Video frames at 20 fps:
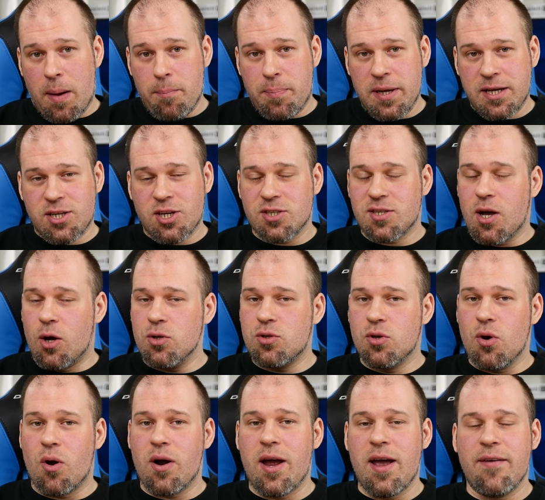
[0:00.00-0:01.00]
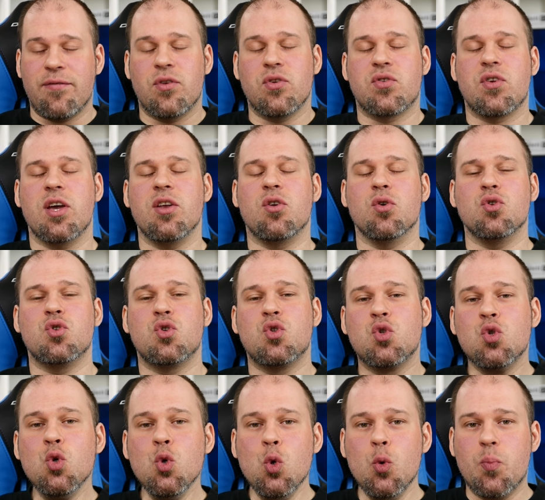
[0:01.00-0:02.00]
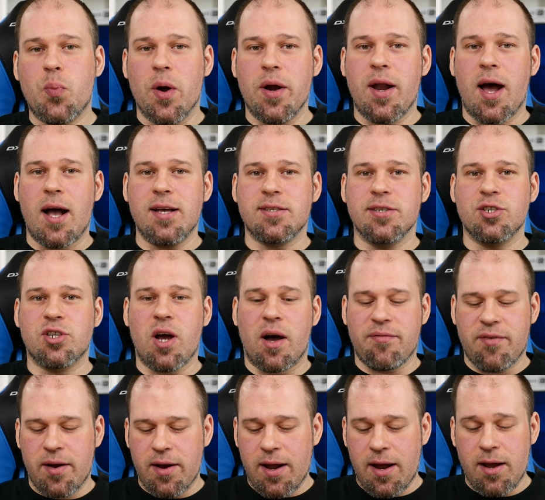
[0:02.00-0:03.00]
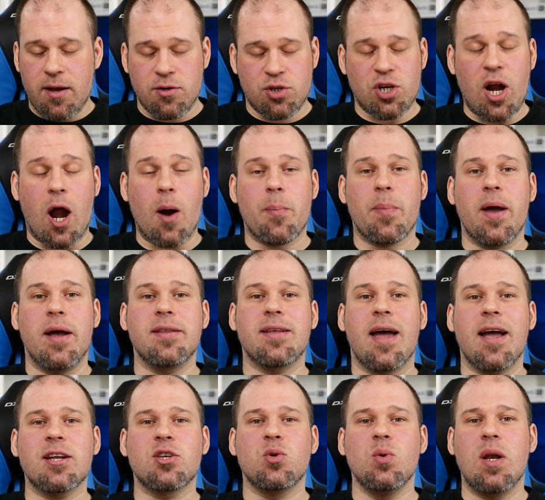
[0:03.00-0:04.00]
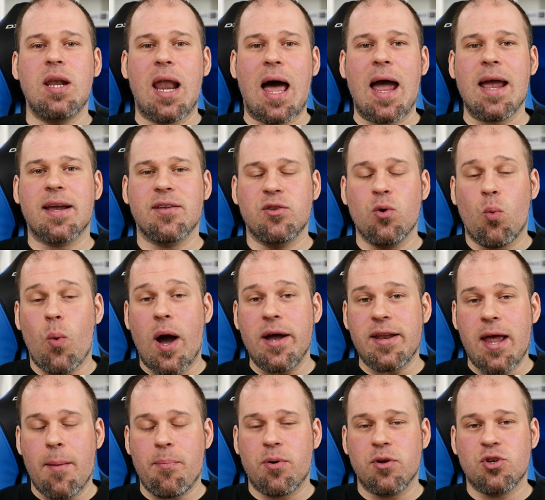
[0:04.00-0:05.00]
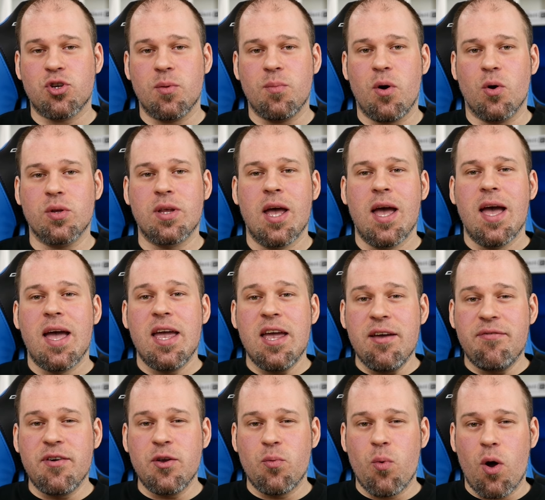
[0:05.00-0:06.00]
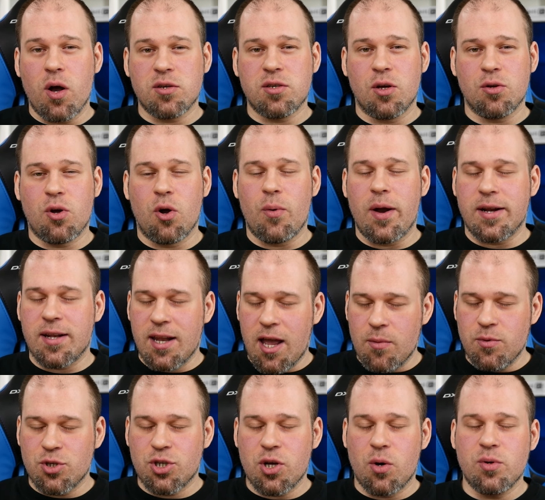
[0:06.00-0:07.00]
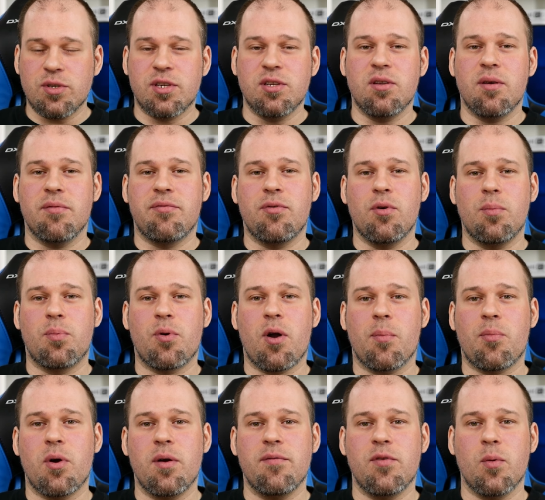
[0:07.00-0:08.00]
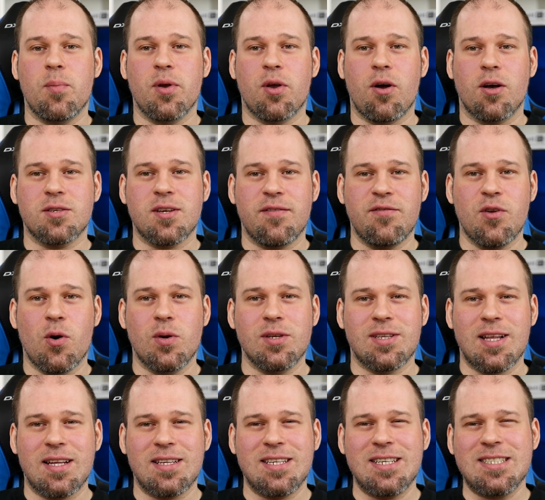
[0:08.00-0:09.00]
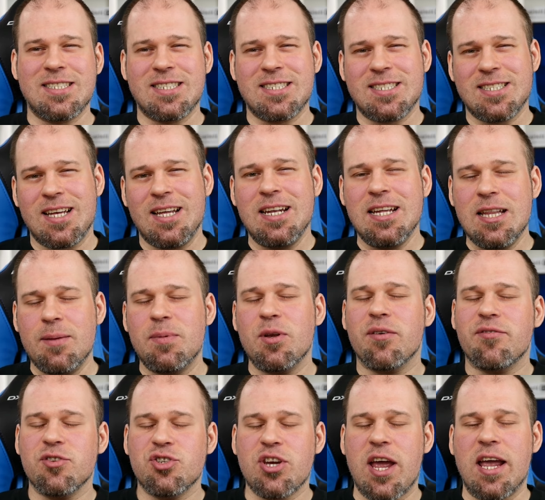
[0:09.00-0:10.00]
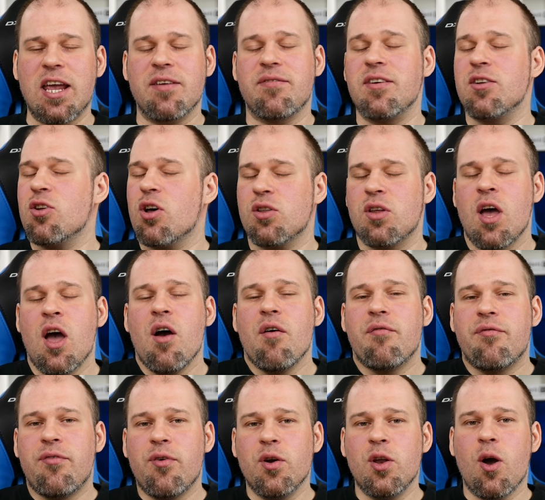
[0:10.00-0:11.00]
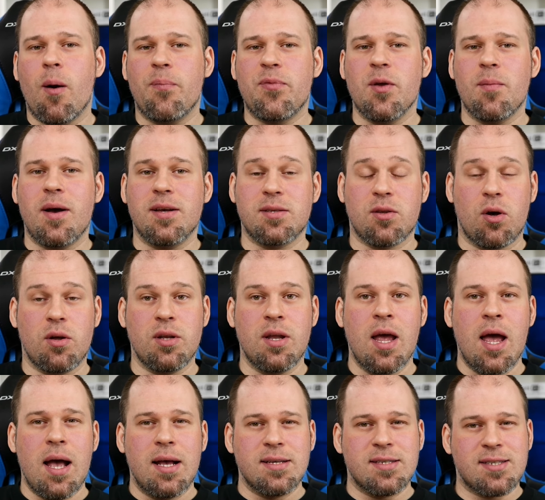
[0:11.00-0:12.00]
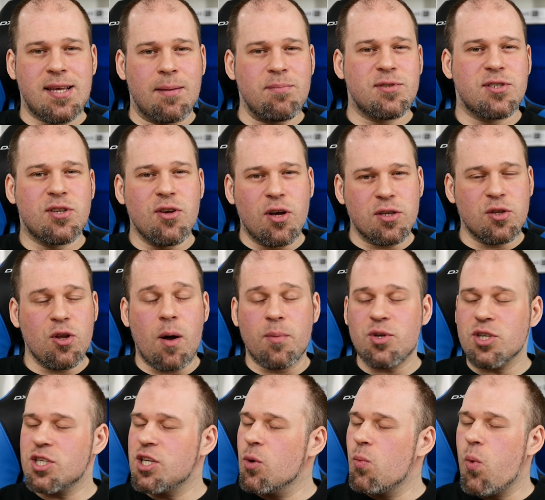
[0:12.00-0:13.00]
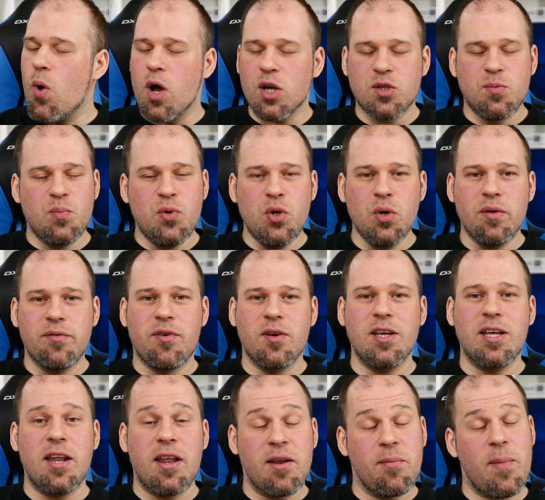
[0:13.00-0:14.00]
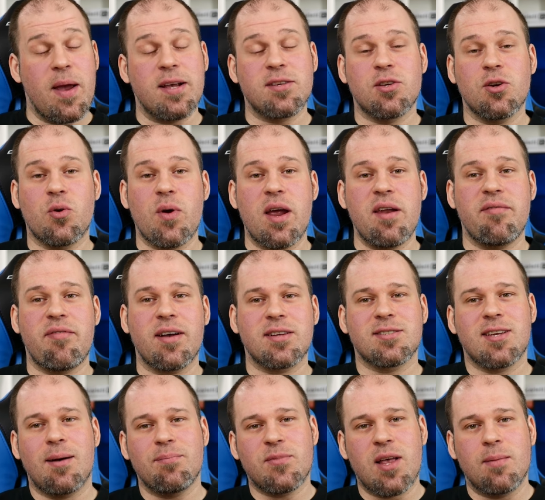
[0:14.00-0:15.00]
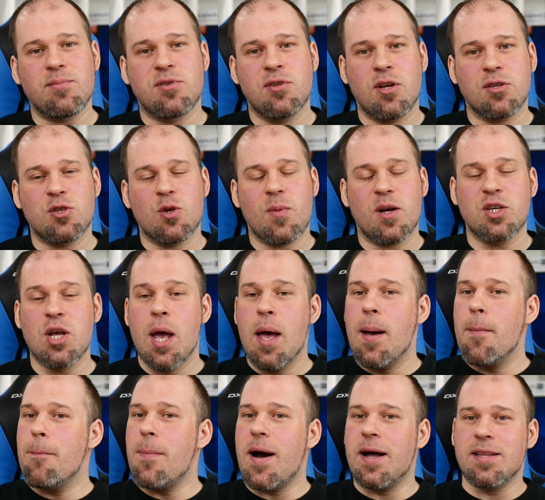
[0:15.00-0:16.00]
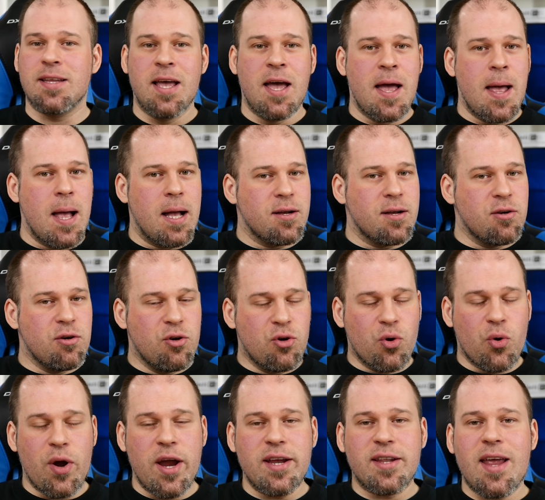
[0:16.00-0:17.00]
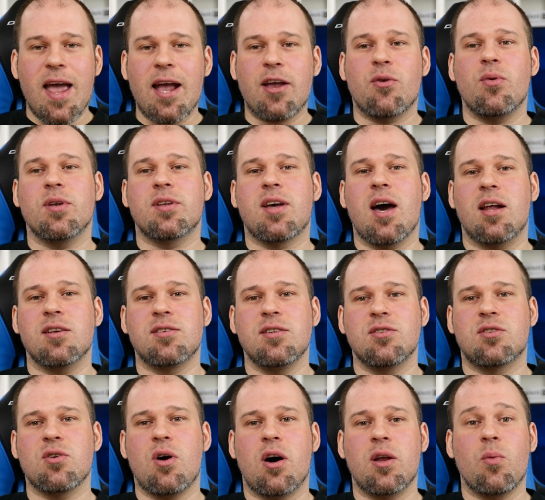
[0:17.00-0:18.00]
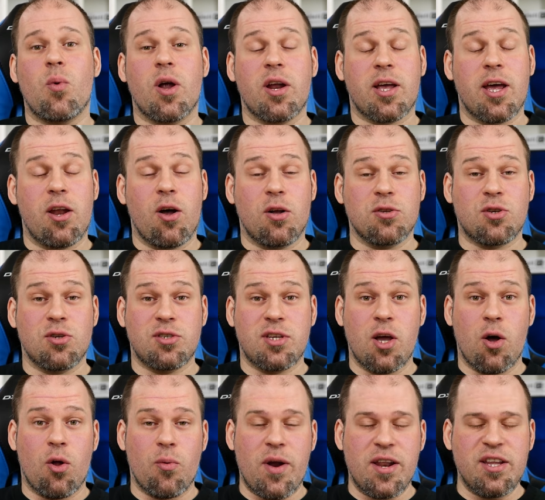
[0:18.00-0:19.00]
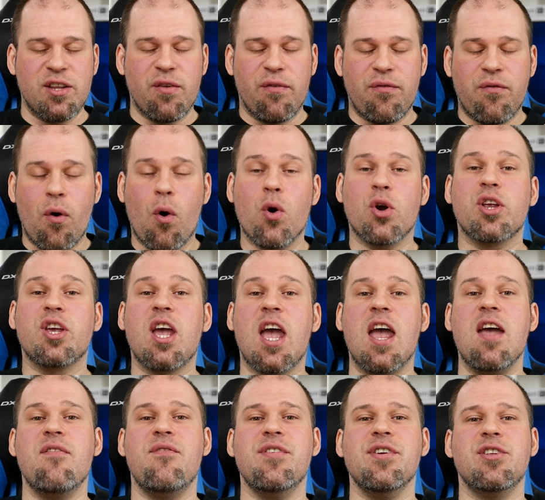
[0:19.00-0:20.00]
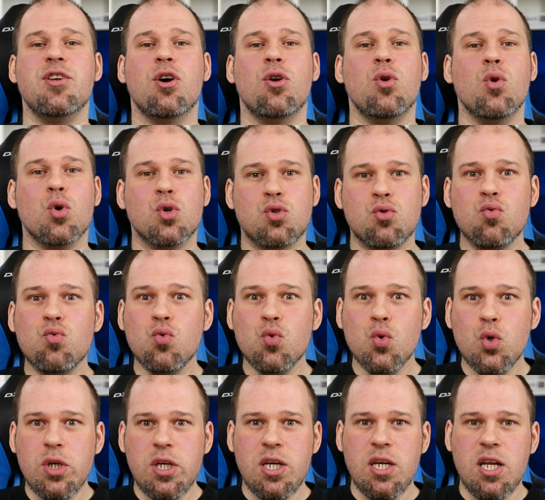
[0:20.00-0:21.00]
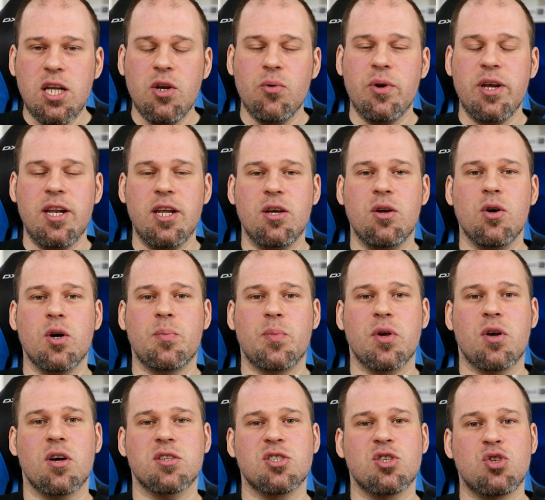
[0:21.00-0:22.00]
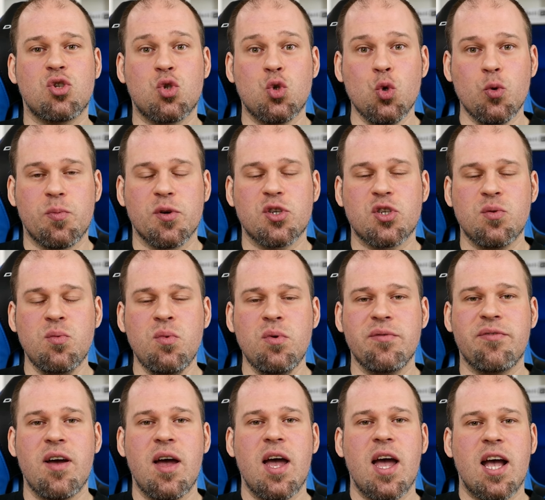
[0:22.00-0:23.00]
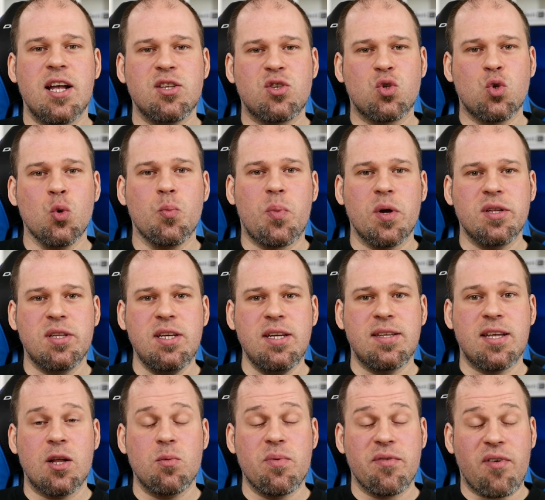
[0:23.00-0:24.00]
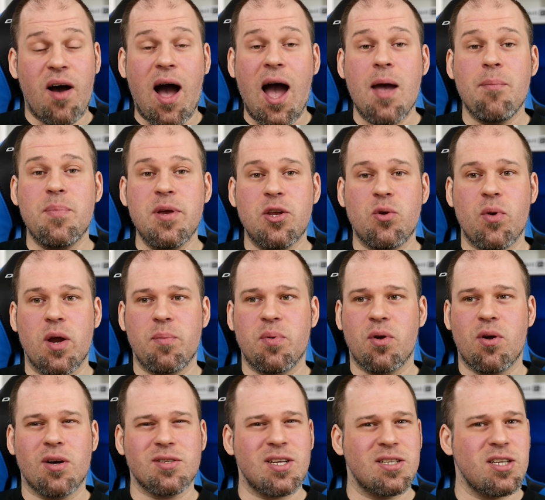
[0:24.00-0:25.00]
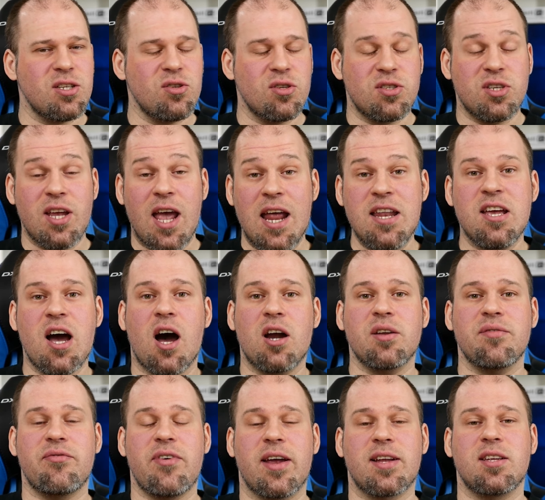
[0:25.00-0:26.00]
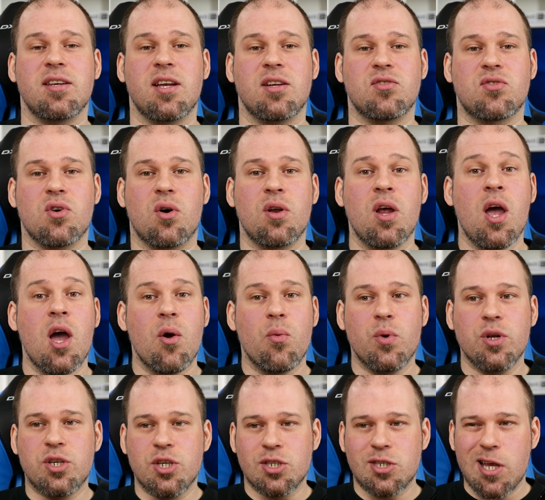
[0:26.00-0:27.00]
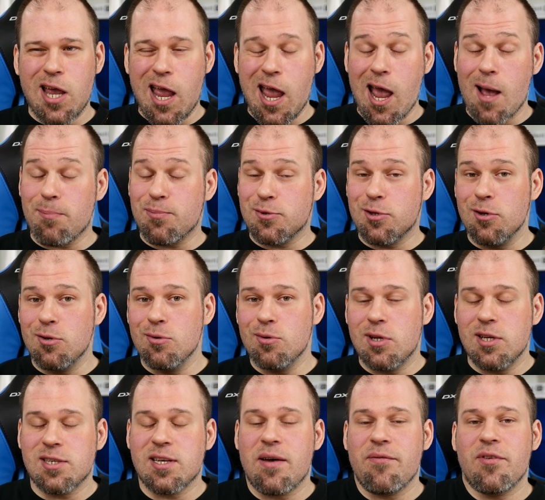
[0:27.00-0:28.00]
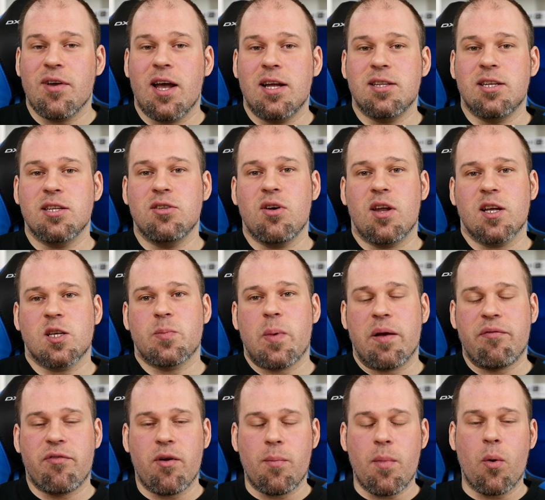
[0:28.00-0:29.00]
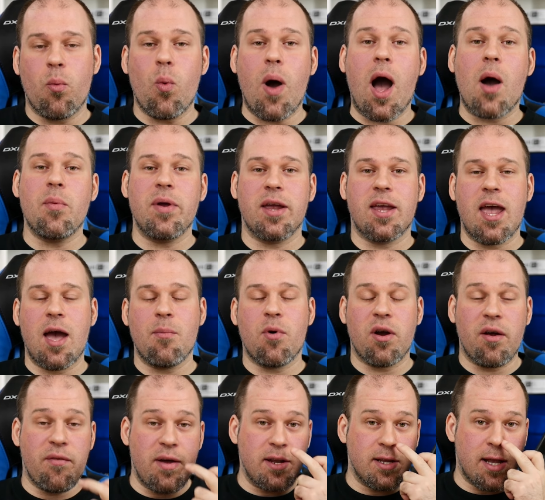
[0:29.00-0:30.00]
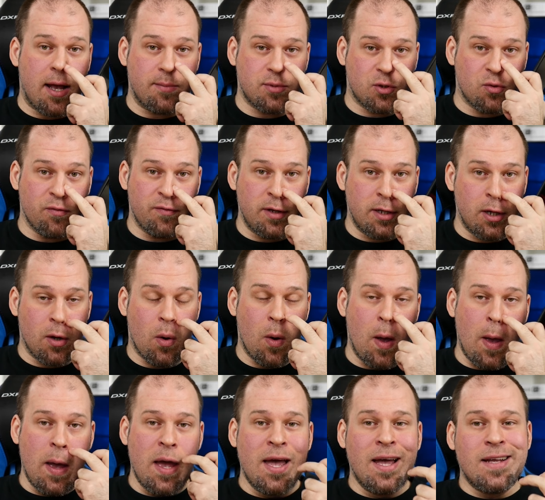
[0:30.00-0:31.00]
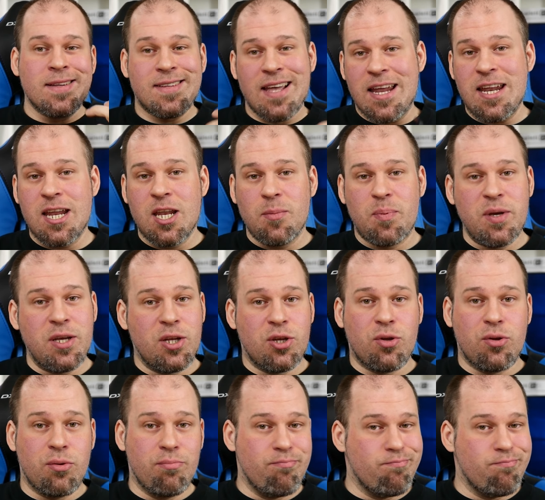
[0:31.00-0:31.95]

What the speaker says: Pictures outdoor, I have to say, they're super nice and sharp, and I actually like the wide aperture mode if it works out correctly. I will show this in the full proper review, because I've noticed that it's a little bit of a janky thing, not fully optimized on some certain objects. It works beautifully and it makes a great effect, sometimes not so much, but great accurate colors and so on. And what I can also say already, the 4K video looks really, really good, because it's super smooth and super detailed with a high bitrate, because I did not see any artifacting and so on, which is absolutely something I did not expect from a Huawei camera when it comes to video. 1080p